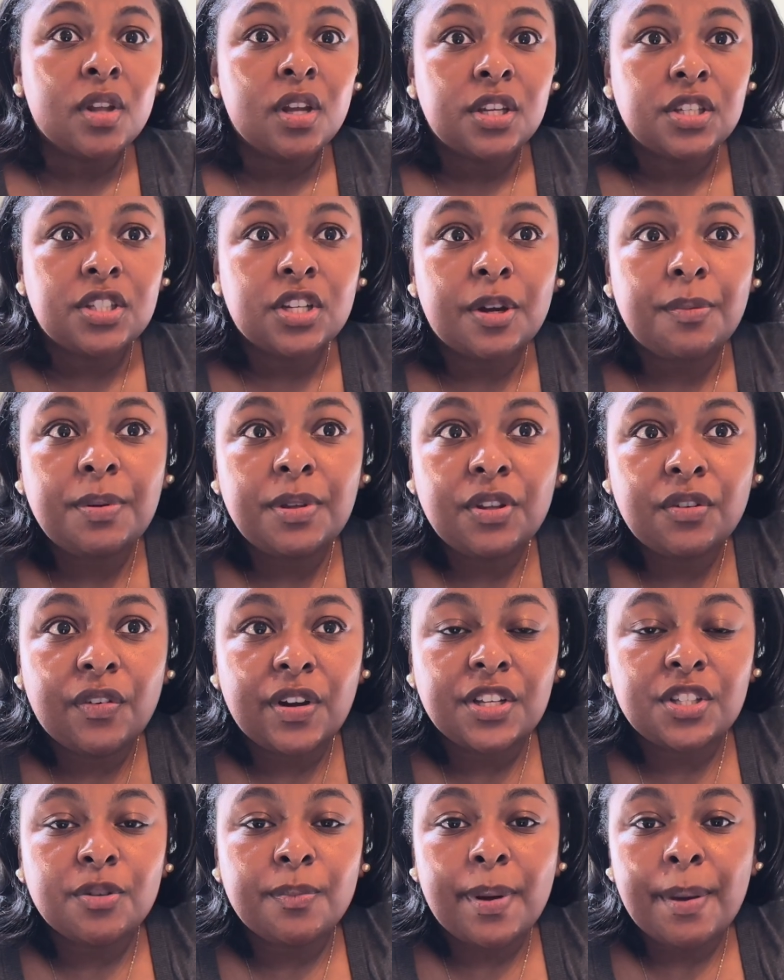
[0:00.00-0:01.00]
So I put the
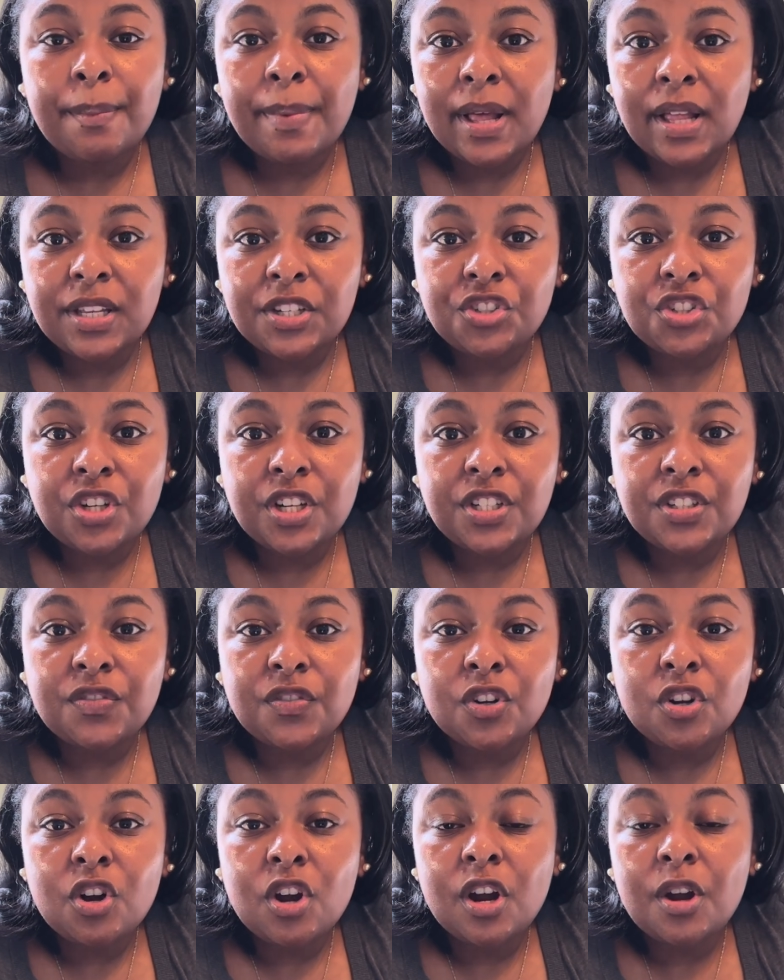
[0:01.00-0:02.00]
rest on my balance
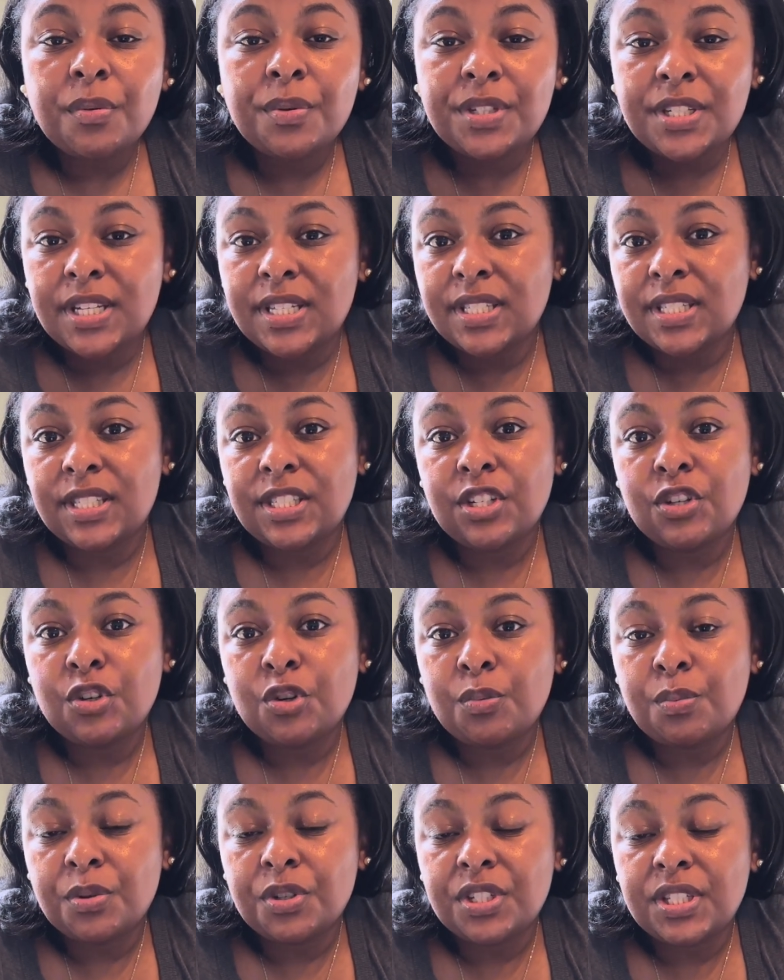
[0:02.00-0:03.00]
transfer card, which has
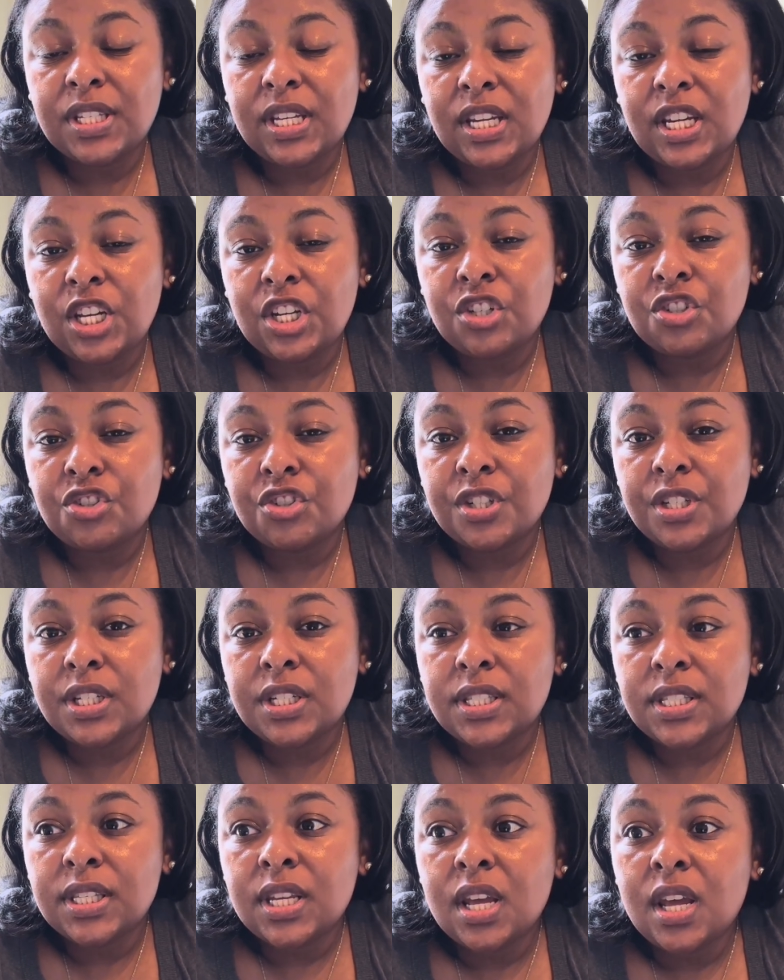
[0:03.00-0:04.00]
0%
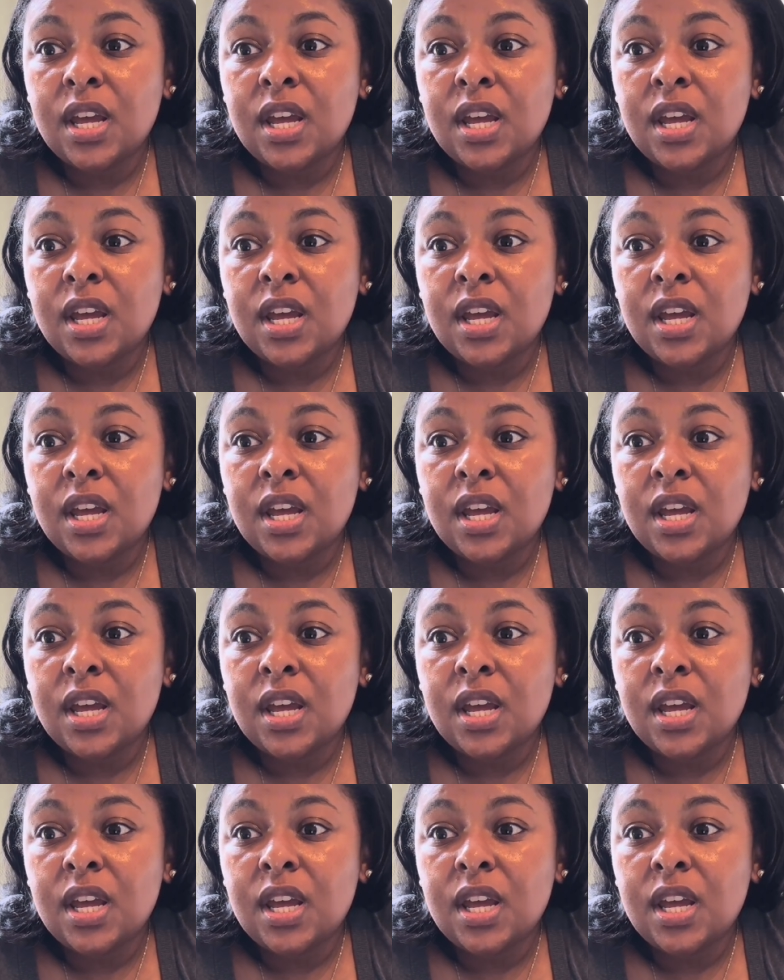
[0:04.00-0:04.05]
interest.